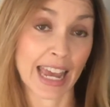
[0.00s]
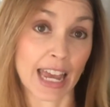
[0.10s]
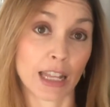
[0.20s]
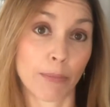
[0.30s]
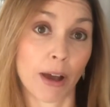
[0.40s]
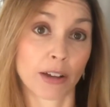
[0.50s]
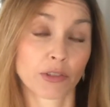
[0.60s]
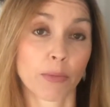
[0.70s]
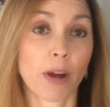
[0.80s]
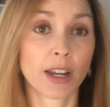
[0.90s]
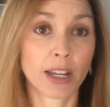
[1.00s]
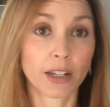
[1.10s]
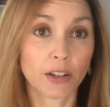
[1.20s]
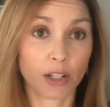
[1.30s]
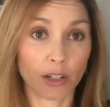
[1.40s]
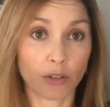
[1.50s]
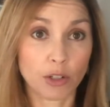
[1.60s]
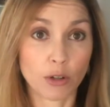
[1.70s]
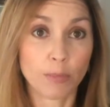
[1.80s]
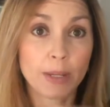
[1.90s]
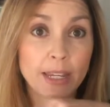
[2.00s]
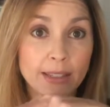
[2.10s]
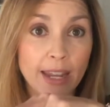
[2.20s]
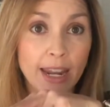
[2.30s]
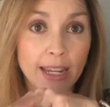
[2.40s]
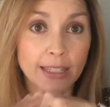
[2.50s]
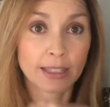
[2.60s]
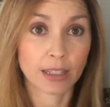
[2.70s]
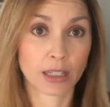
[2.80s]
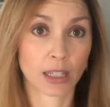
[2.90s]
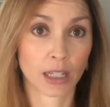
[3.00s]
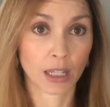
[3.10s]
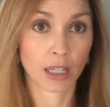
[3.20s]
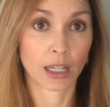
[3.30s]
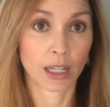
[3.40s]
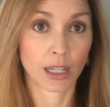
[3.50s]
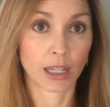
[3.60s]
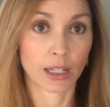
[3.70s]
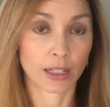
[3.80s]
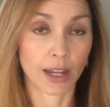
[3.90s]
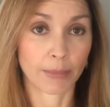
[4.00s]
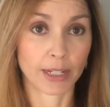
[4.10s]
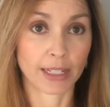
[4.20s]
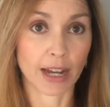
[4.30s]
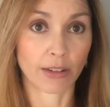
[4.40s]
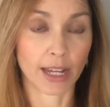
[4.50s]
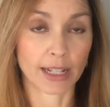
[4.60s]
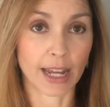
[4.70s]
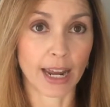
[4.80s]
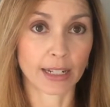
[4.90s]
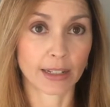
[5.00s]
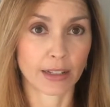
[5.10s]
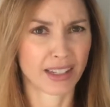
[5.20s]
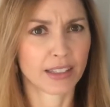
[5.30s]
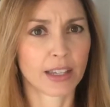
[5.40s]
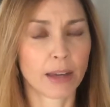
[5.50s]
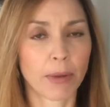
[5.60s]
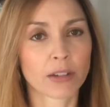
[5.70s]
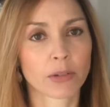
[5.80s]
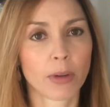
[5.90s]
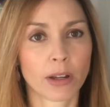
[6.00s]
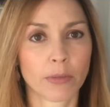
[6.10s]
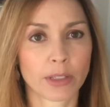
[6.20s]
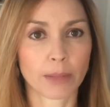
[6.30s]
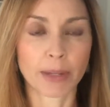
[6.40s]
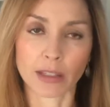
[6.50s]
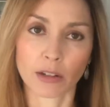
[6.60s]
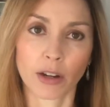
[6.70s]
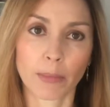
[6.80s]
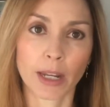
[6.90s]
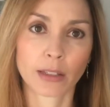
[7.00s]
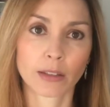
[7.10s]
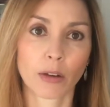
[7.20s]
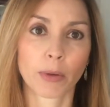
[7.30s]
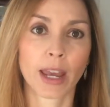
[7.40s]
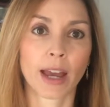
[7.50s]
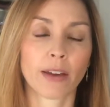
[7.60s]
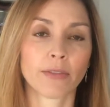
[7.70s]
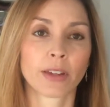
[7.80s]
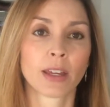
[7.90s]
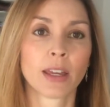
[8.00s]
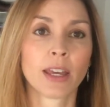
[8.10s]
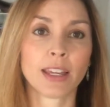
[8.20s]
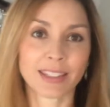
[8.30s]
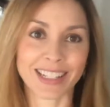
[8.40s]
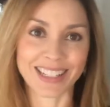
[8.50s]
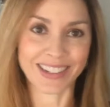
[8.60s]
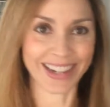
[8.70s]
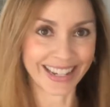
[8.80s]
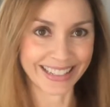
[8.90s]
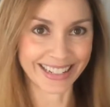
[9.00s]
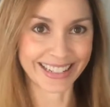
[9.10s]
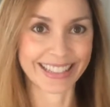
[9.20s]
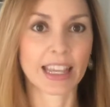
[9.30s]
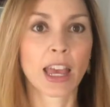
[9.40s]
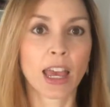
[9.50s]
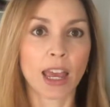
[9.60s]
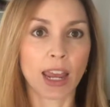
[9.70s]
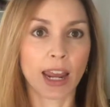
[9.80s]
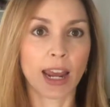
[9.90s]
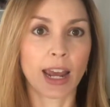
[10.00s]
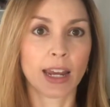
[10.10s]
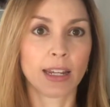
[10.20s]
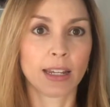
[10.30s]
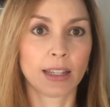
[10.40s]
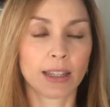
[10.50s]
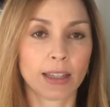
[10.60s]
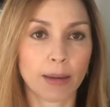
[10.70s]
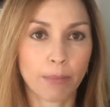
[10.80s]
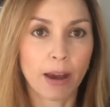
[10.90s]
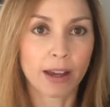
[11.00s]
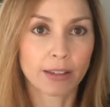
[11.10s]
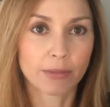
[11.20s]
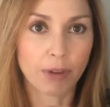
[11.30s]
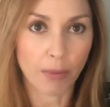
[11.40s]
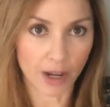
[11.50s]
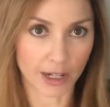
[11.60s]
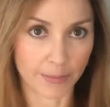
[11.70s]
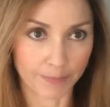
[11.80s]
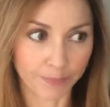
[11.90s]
And the Pax Romana, you're going to do 2 peace hands coming down like that, because Pax Romana was a peace agreement. So we have Caesar Augustus and the Pax Romana.